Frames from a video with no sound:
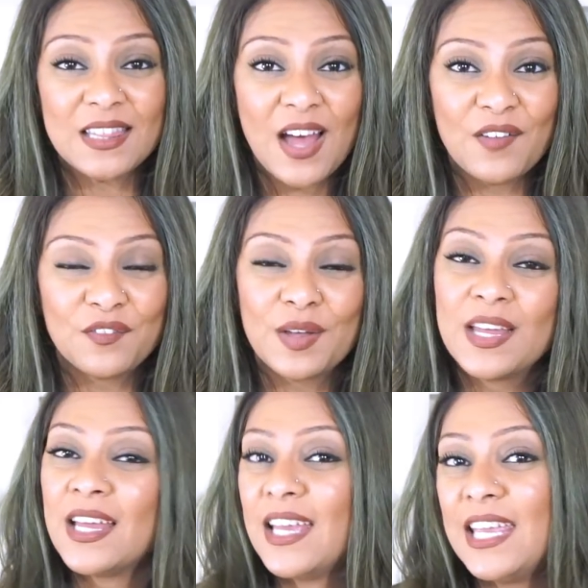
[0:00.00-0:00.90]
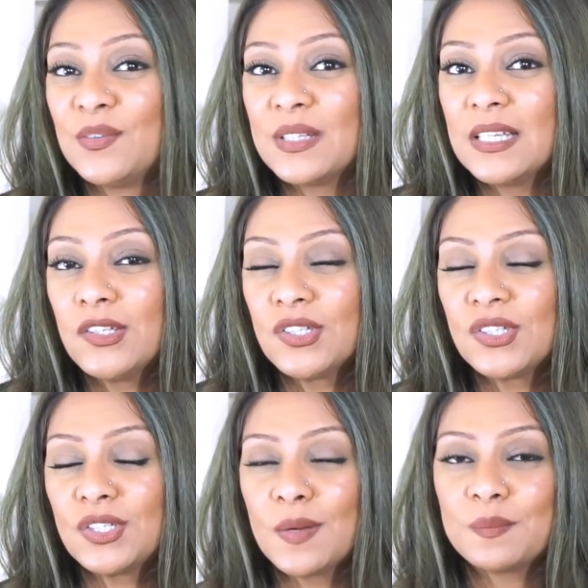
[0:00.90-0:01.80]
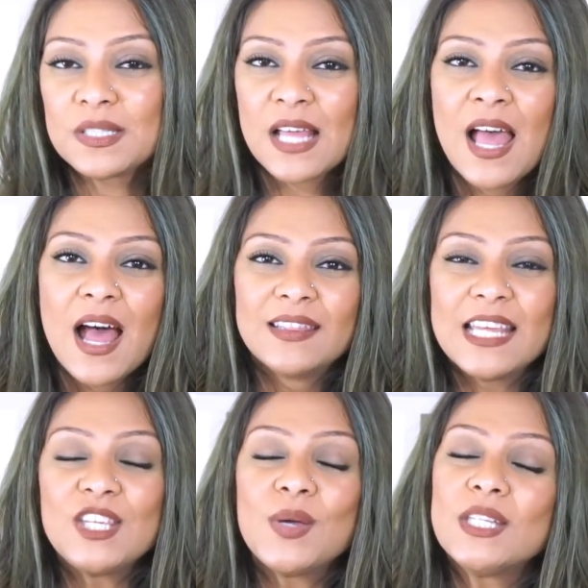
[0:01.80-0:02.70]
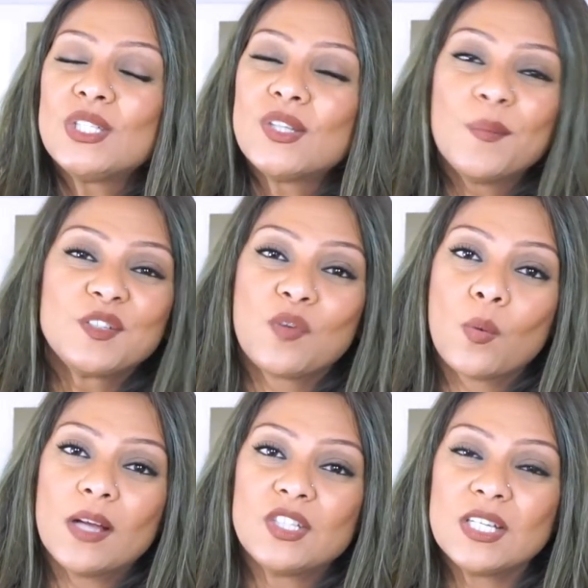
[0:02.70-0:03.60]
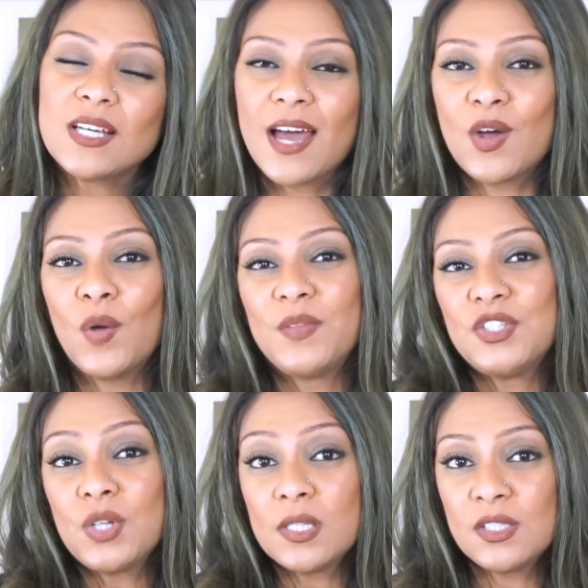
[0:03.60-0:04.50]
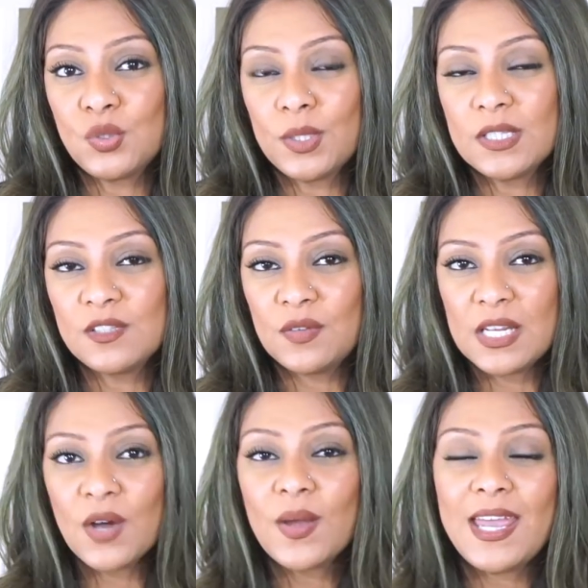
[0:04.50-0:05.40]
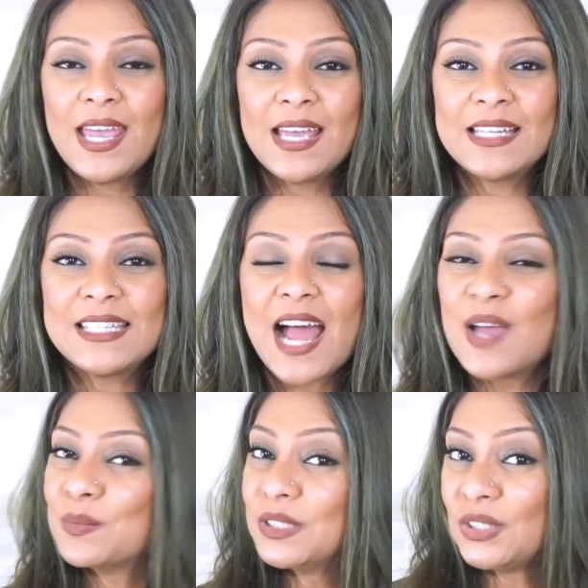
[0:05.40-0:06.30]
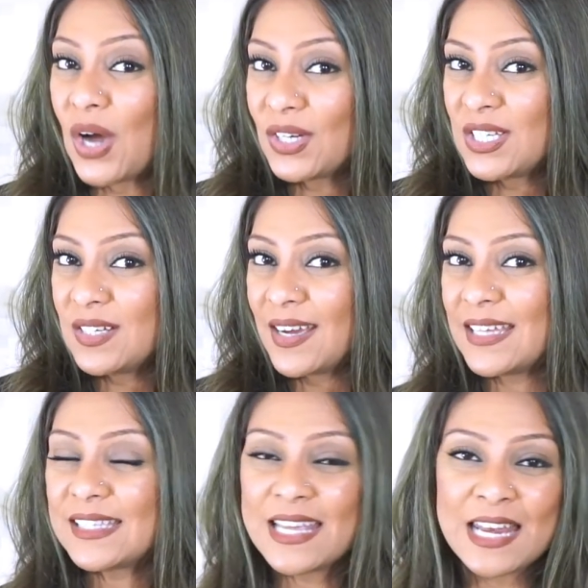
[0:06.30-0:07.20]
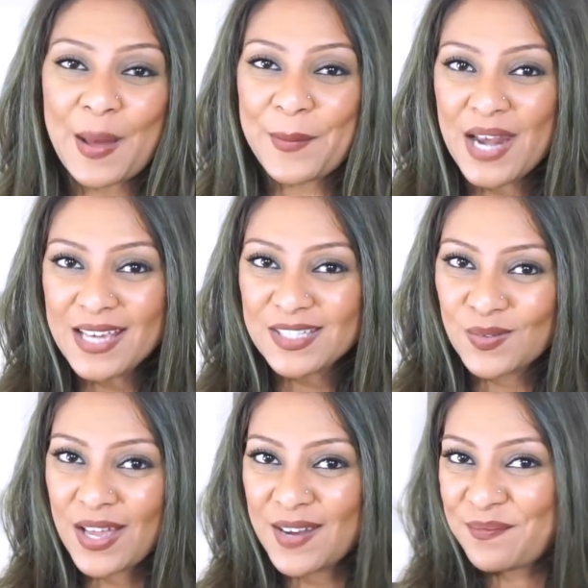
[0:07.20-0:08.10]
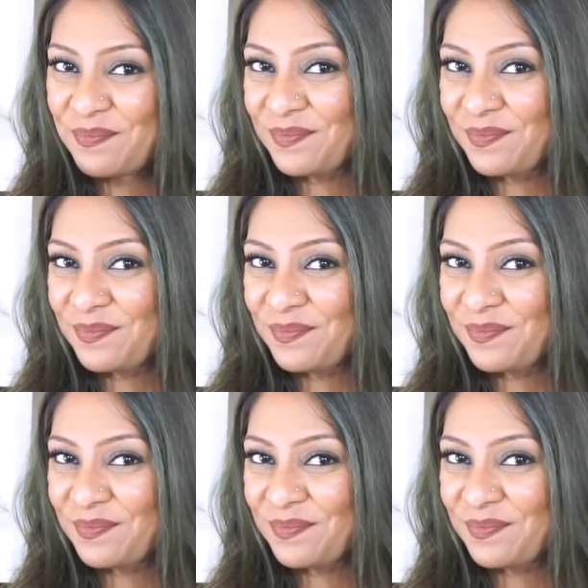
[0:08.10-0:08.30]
love in relationships. Thank you guys so much for watching. I hope that you guys enjoyed this video, and I will talk to you guys in my next one.